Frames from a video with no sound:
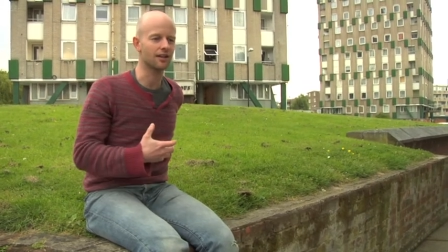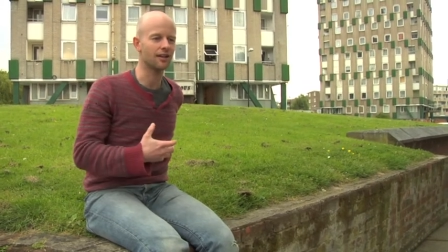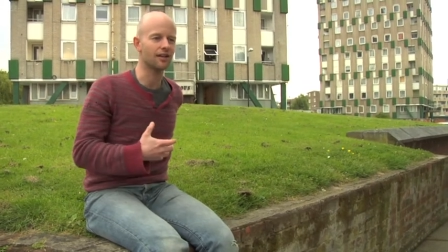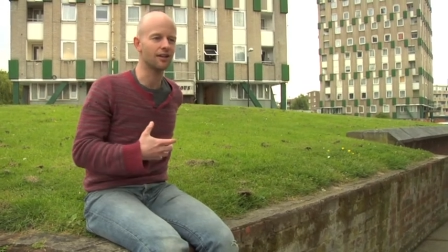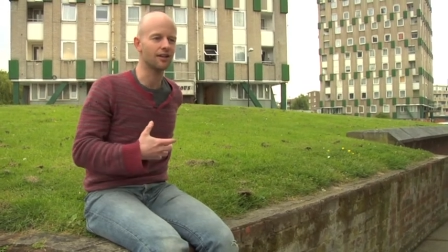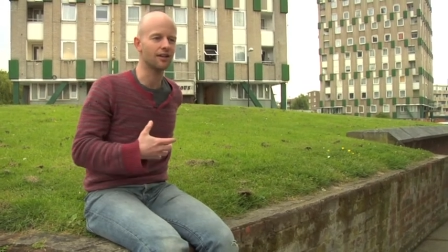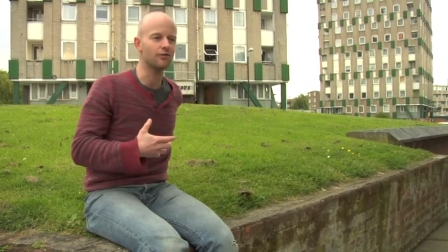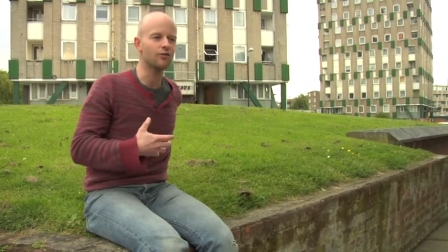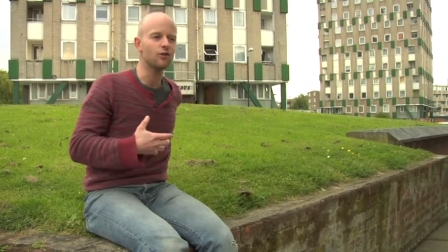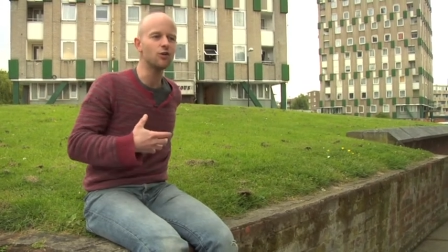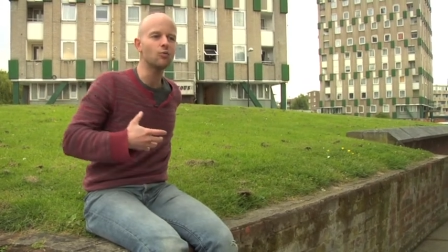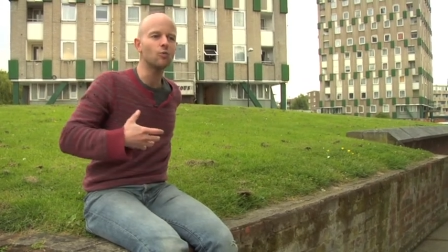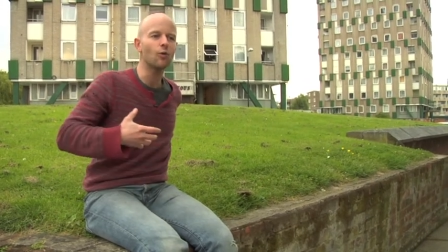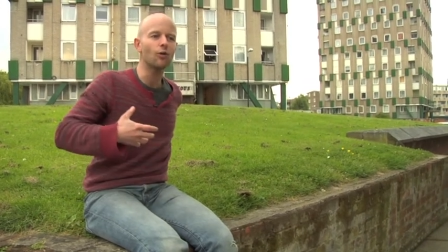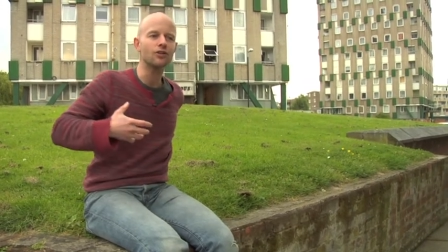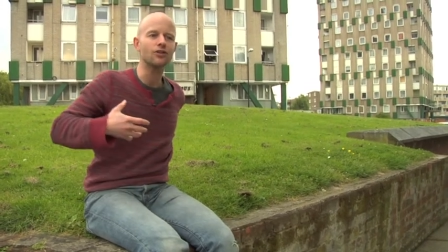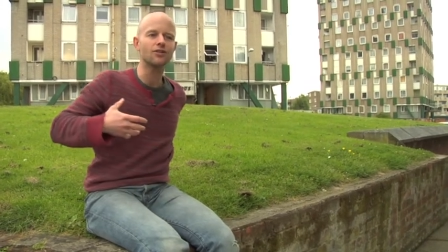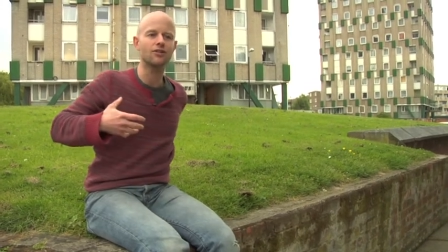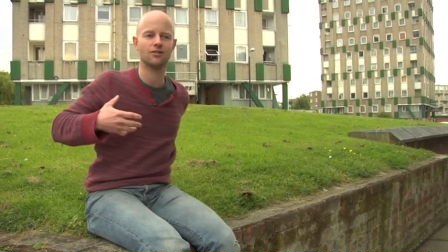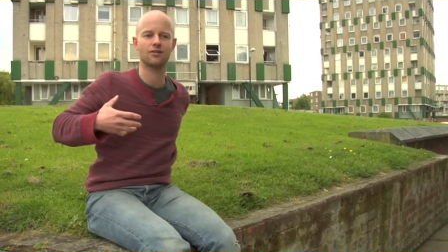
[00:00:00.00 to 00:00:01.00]
if you
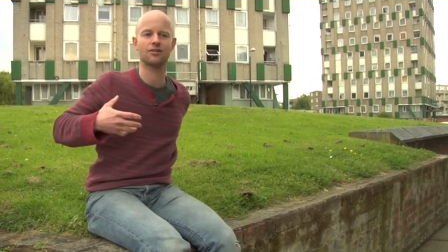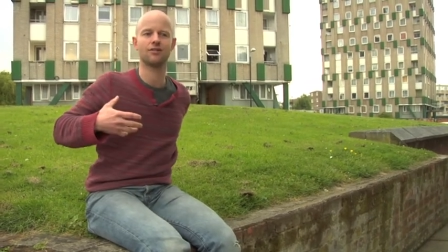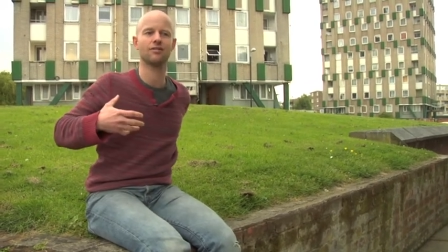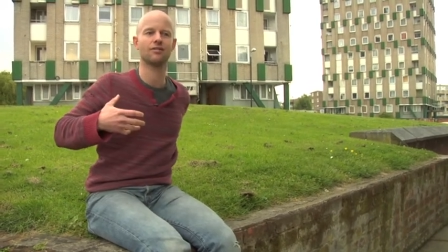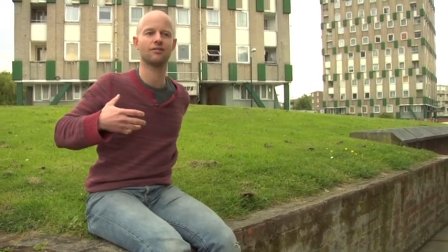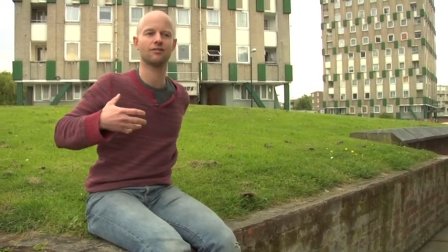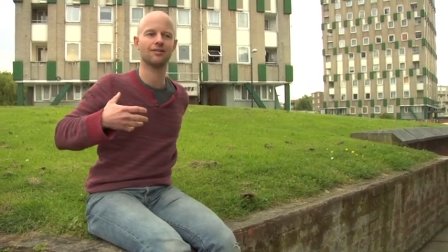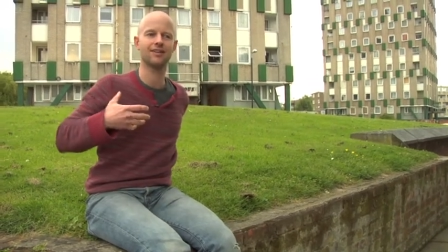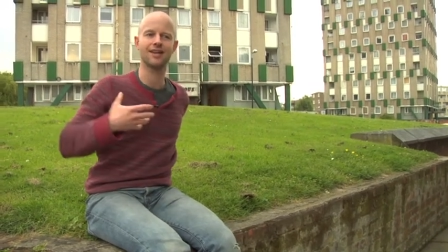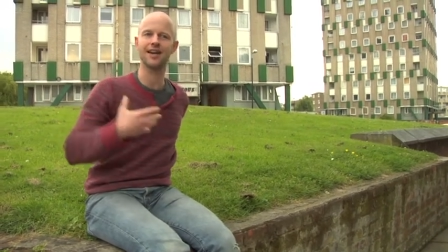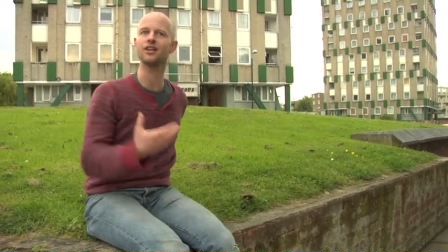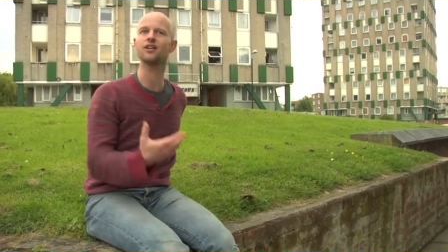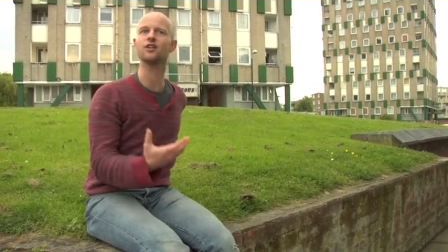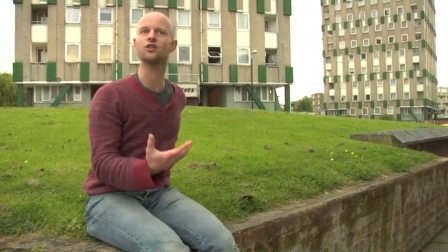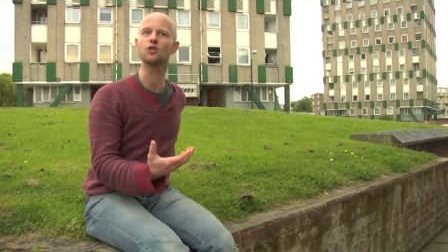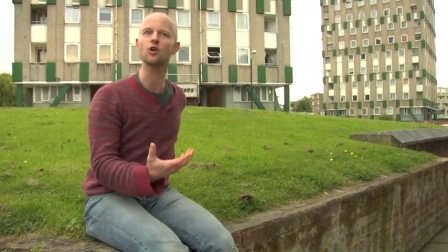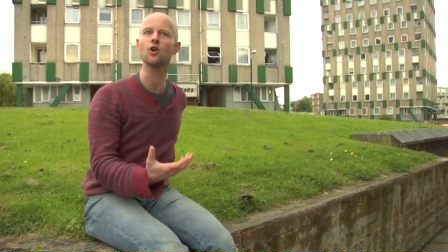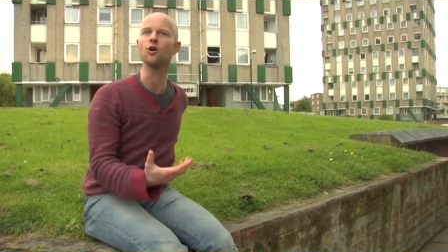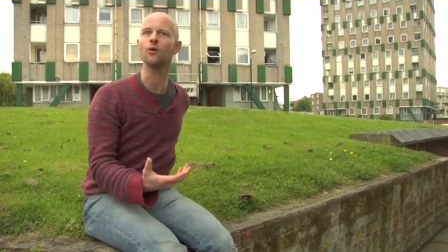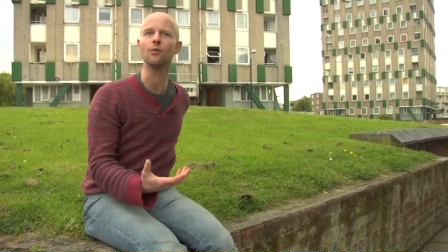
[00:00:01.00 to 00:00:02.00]
want to get a
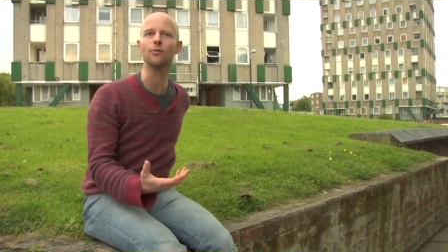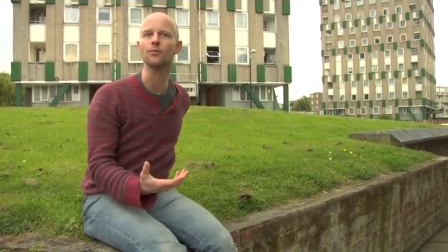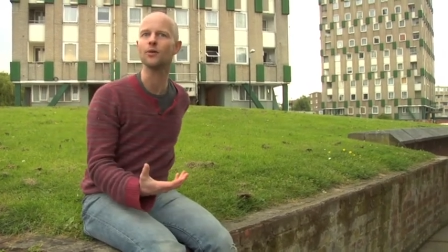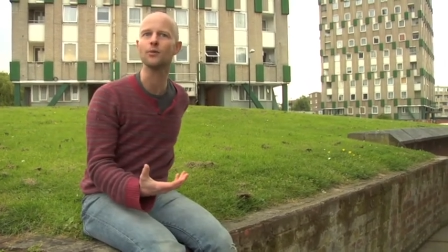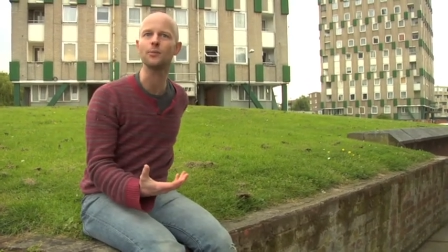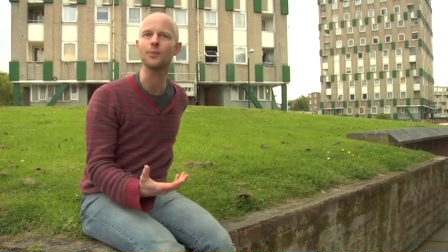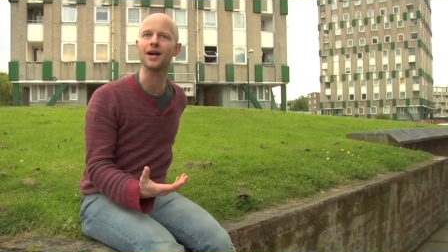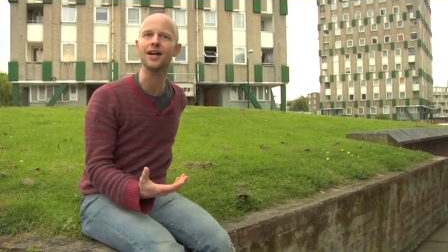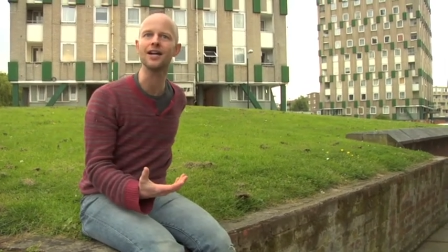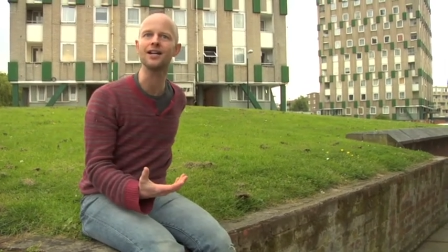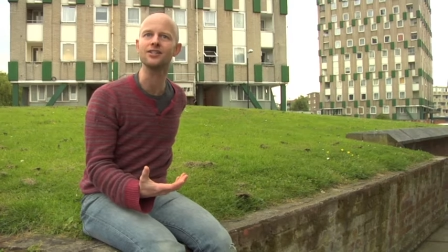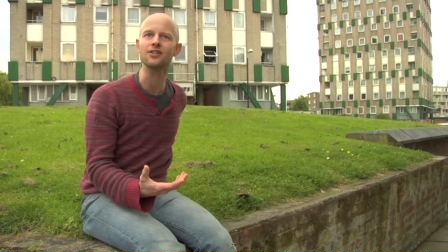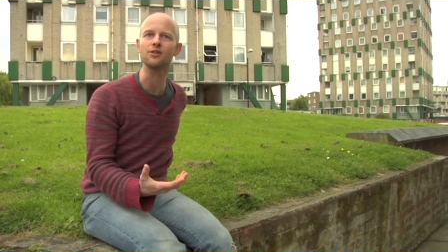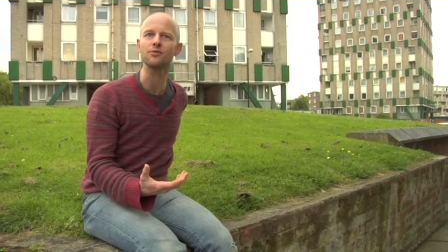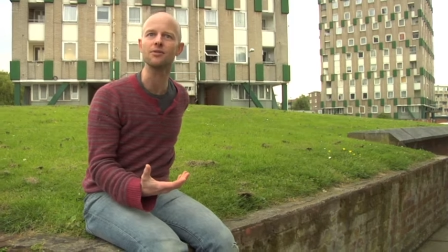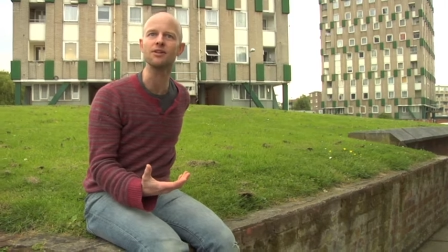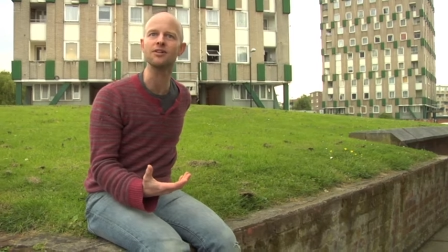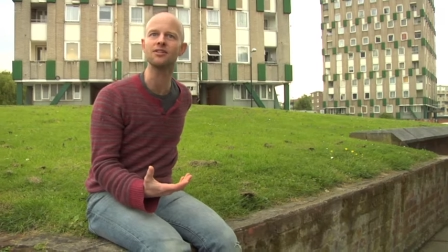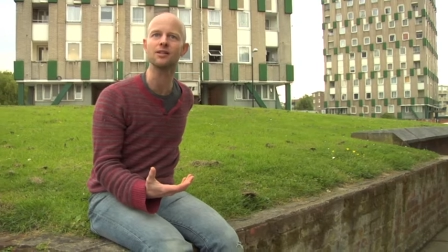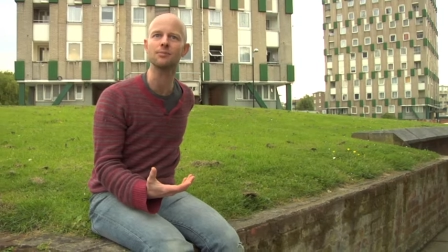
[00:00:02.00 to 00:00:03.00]
job that pays a
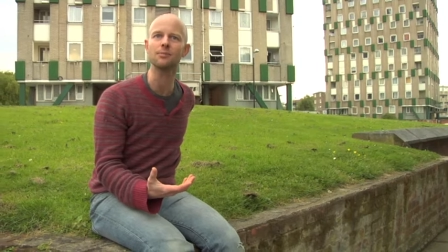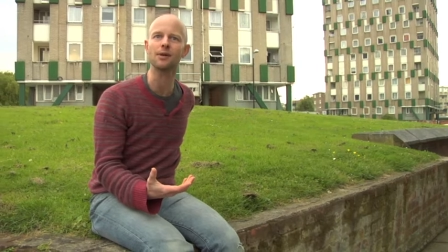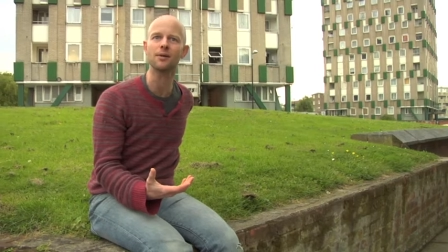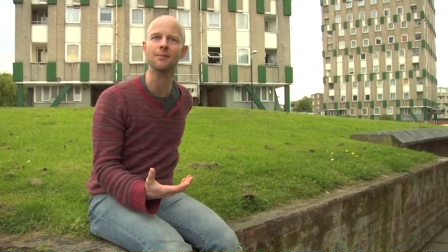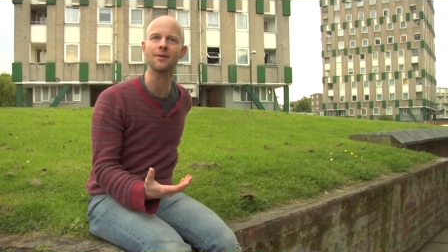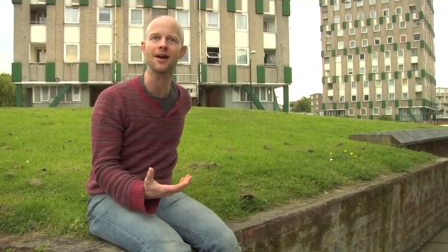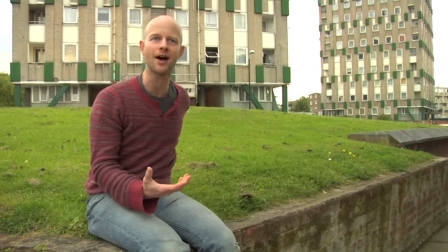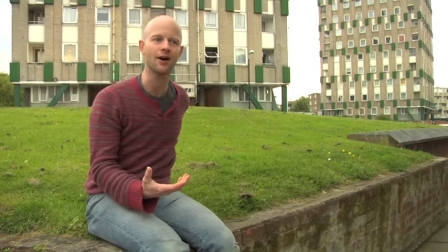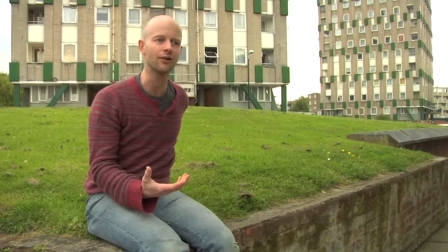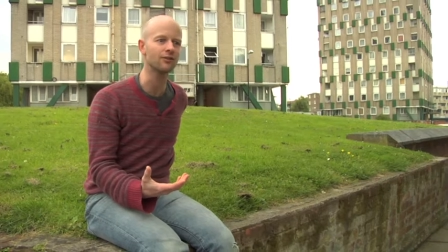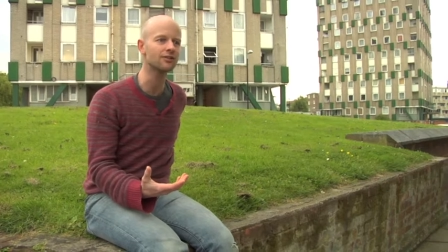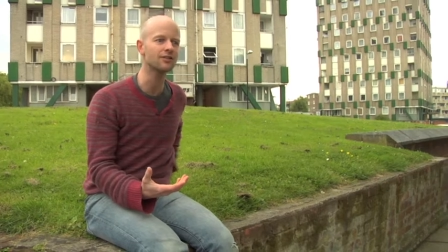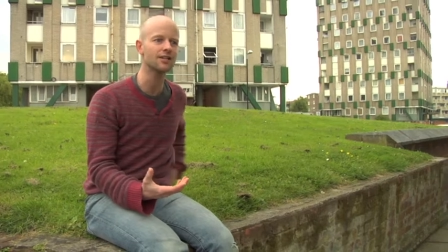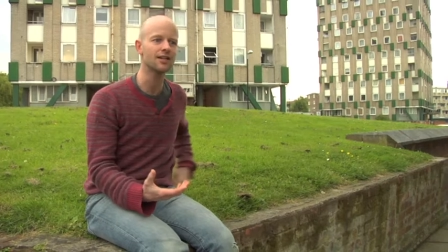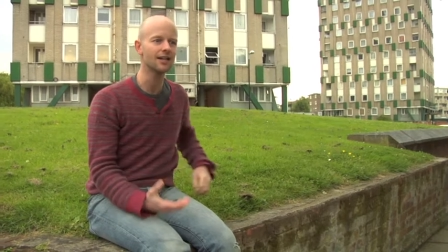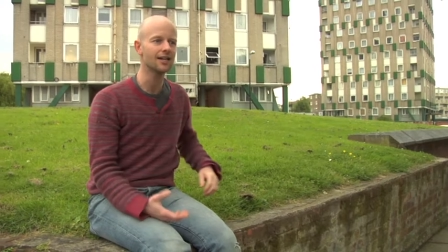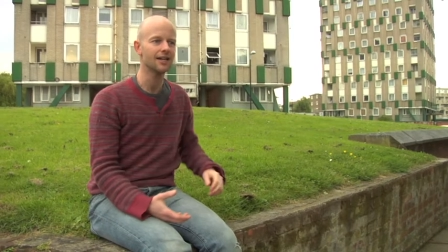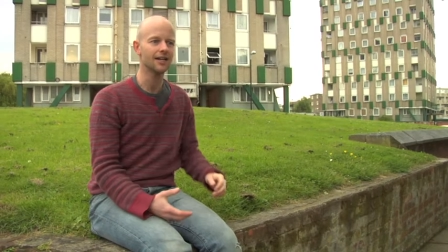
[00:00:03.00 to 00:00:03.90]
reasonable amount,